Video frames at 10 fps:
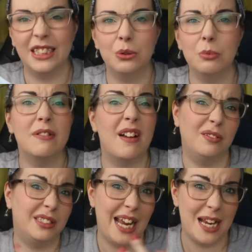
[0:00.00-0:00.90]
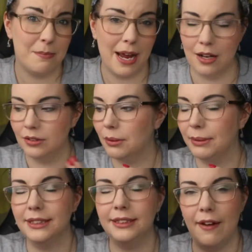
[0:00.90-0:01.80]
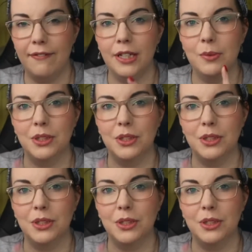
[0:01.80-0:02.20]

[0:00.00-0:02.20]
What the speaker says: It's normally around £10, but it's definitely